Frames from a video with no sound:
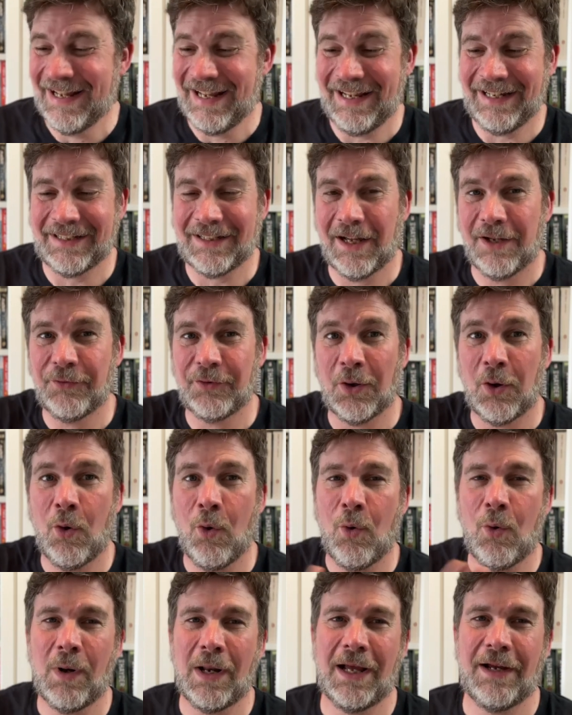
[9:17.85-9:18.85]
It goes
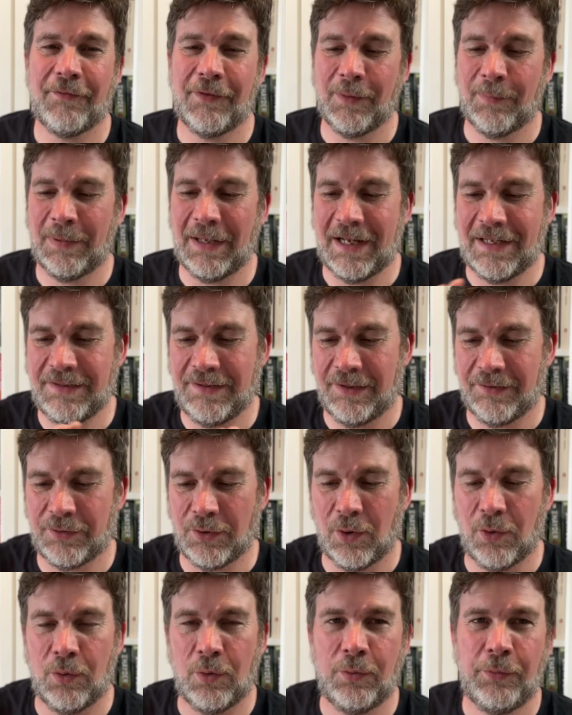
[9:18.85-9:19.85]
all over the place. It's
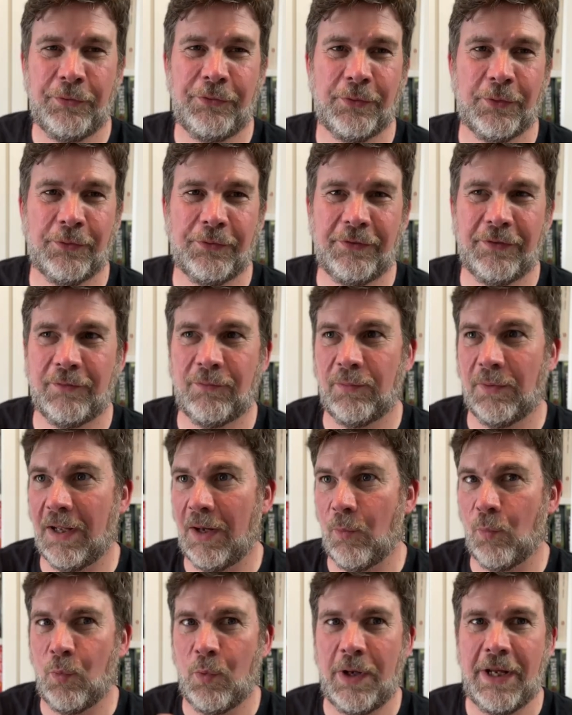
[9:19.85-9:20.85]
got all sorts of
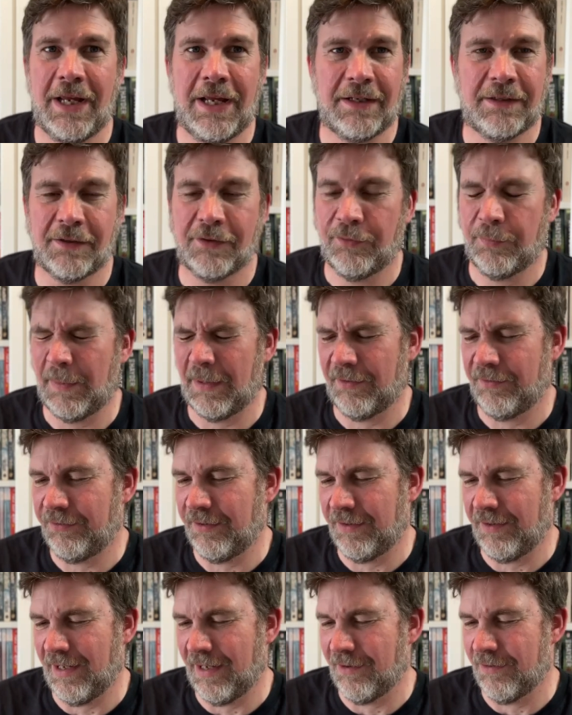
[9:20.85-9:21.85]
like weird
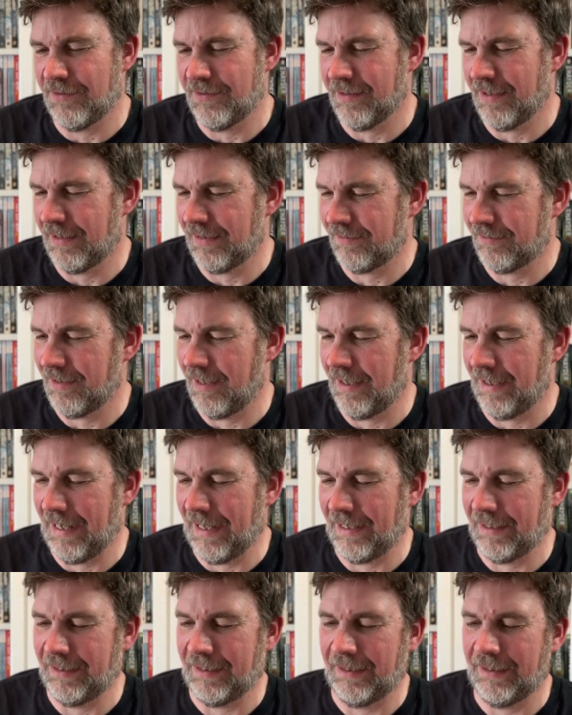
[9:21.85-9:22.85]
conspiracy theories and things like
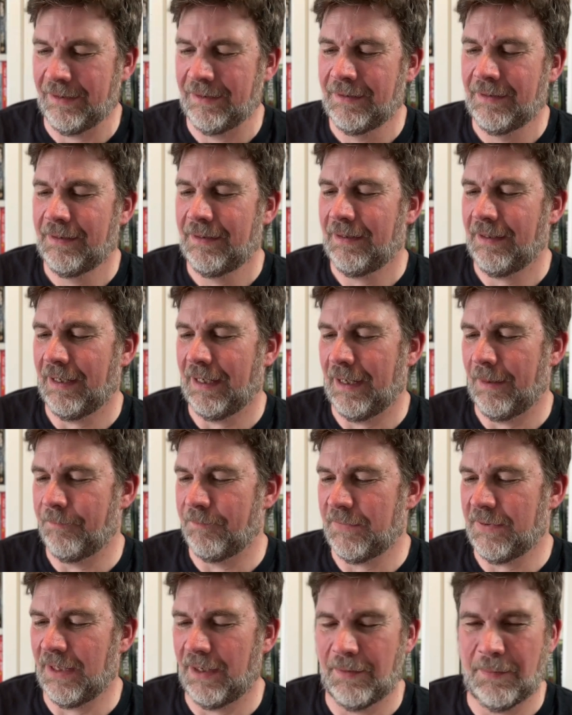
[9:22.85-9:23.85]
that in it.
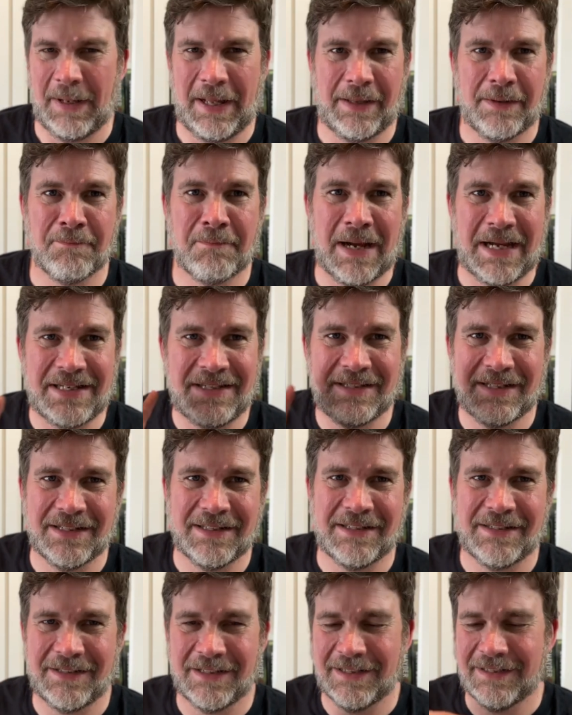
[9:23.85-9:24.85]
Um, you know about the
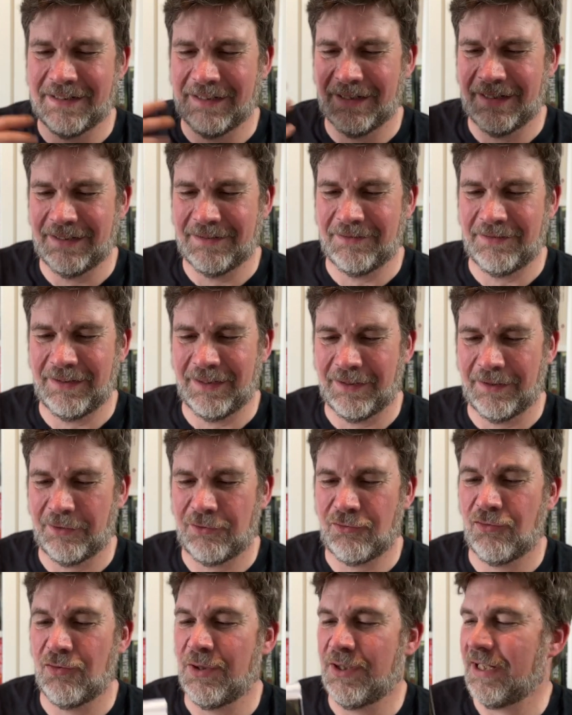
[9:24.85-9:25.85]
Masons and and you know the
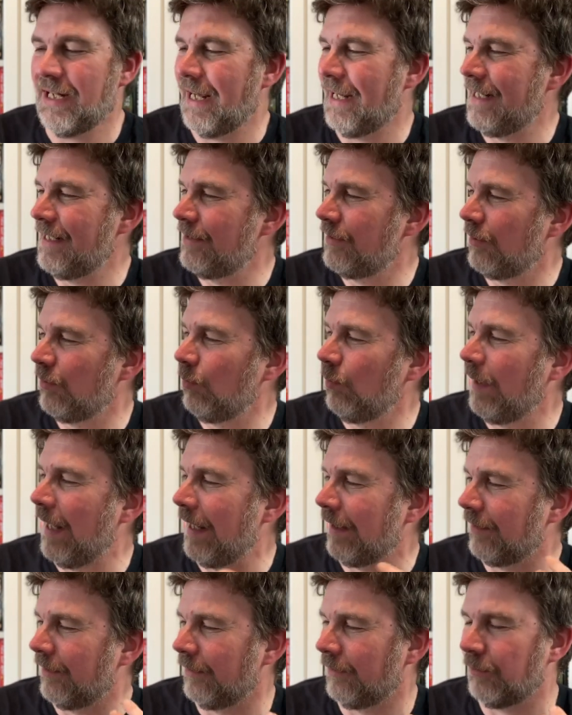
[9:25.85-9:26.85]
Crusades and all
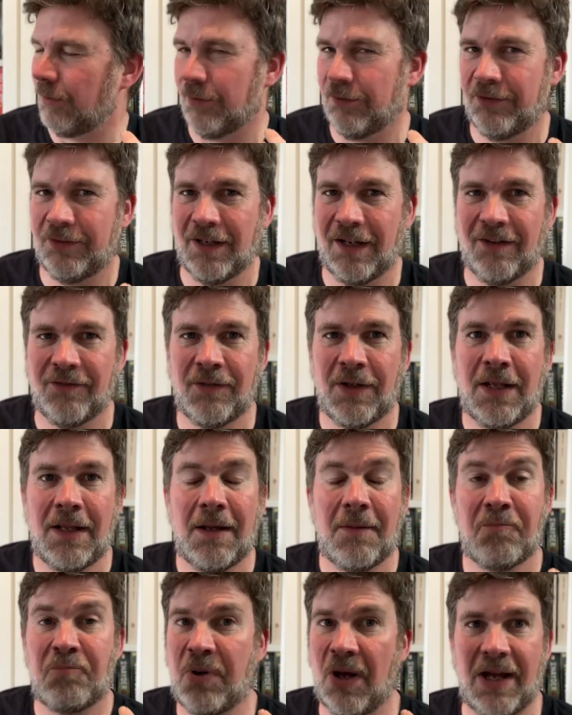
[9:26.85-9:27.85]
that kind of good stuff.
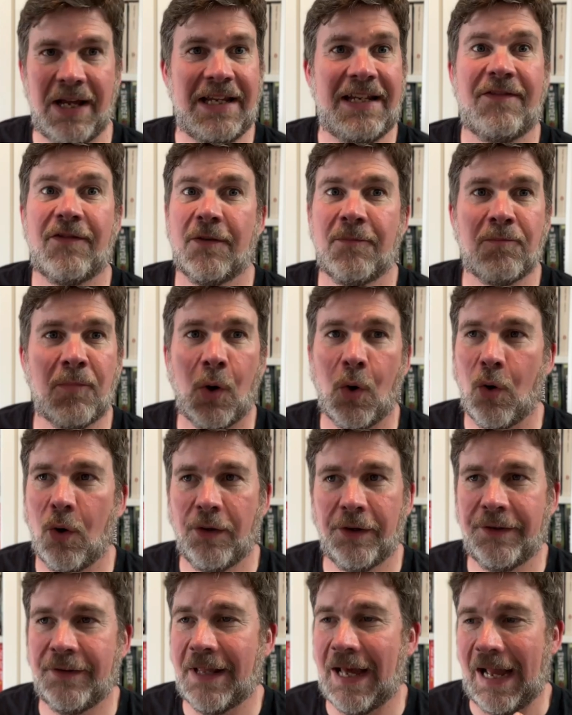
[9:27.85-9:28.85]
But even more
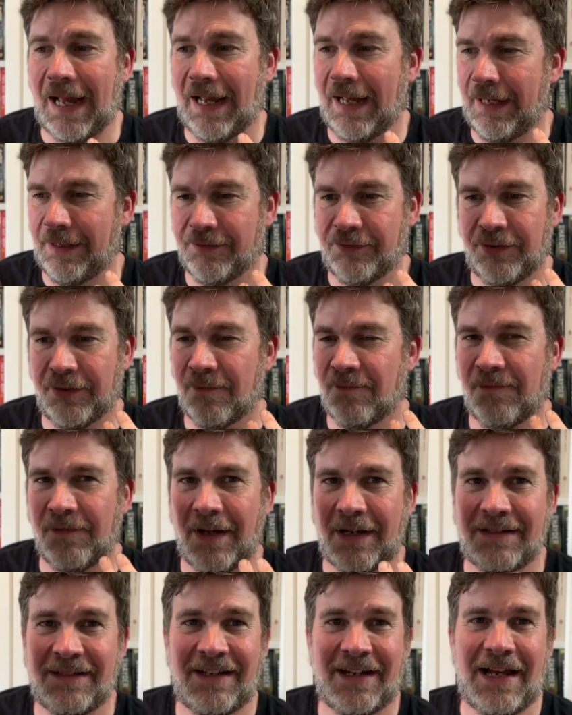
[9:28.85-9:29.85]
than that, and some
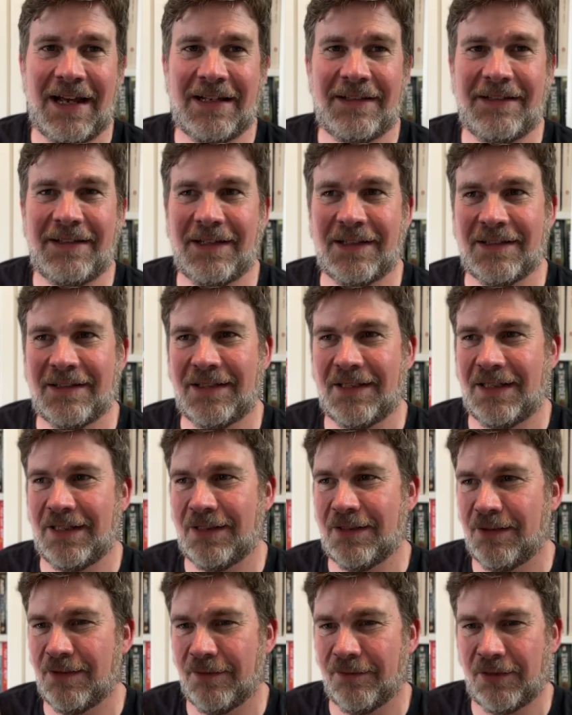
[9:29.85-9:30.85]
fantastic
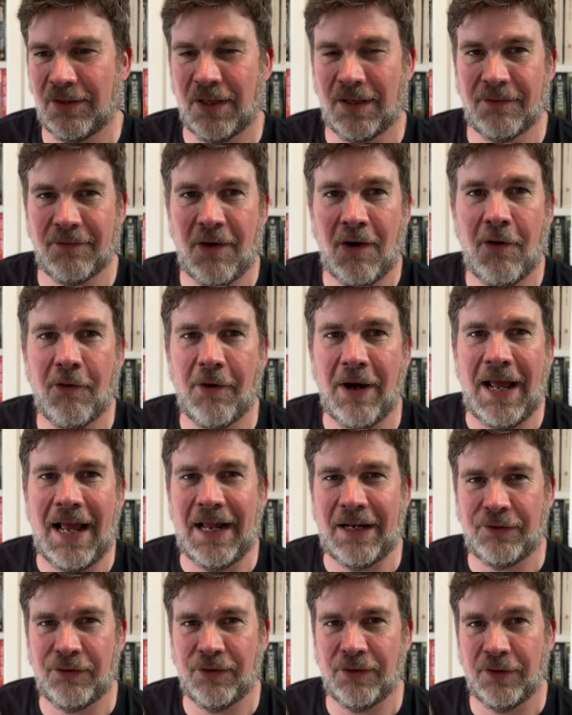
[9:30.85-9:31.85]
scenes of kind of horror
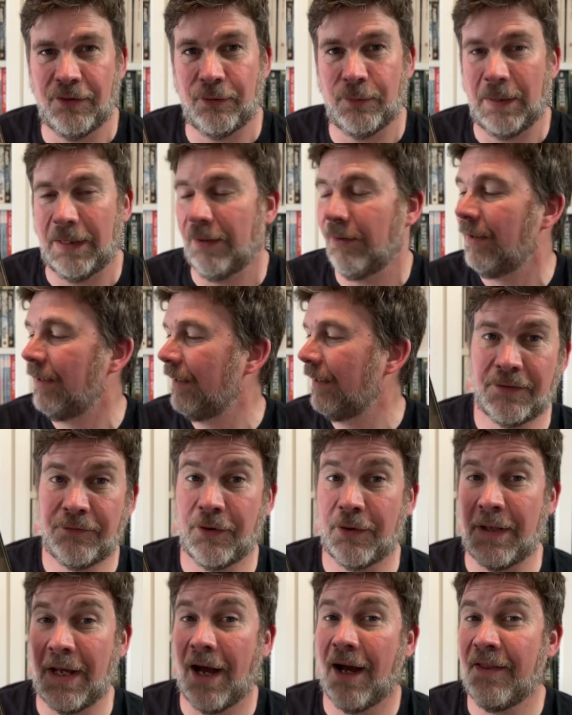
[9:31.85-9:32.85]
action as well.
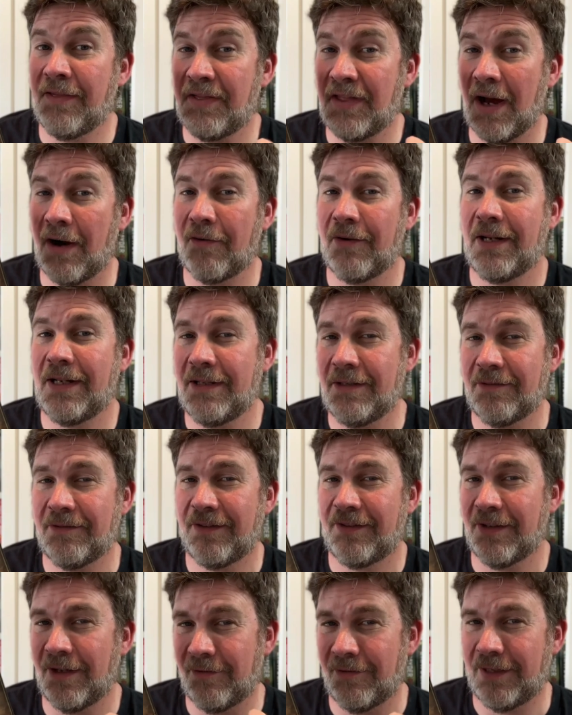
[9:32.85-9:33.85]
So yeah, I thoroughly
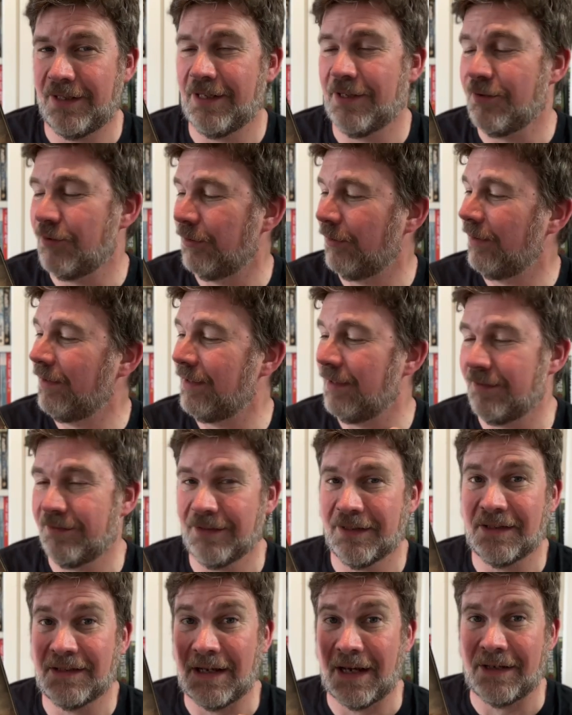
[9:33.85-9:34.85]
thoroughly enjoyed this
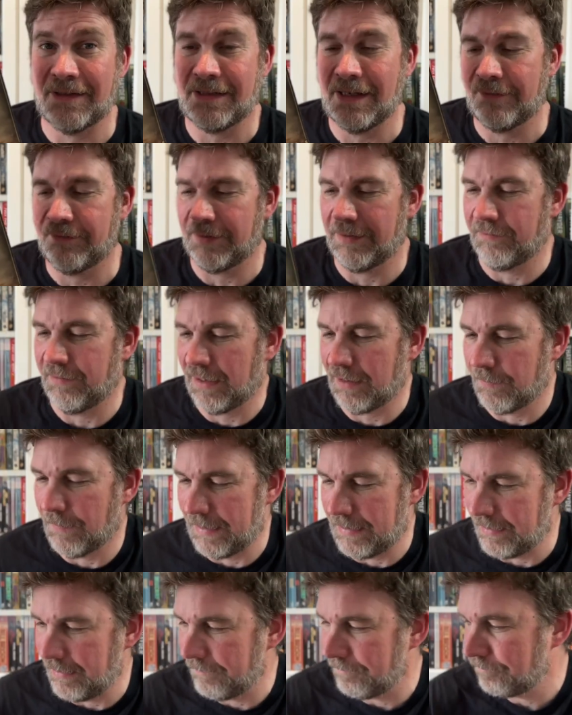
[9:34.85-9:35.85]
and, and definitely
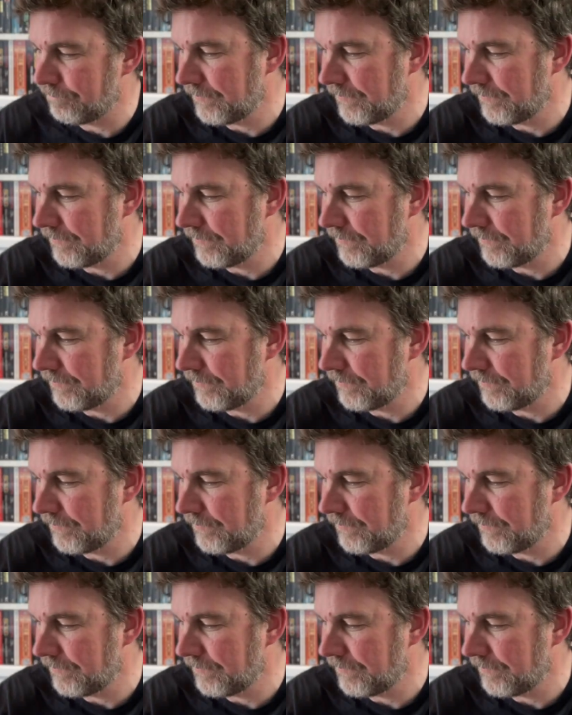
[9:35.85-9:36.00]
recommend it.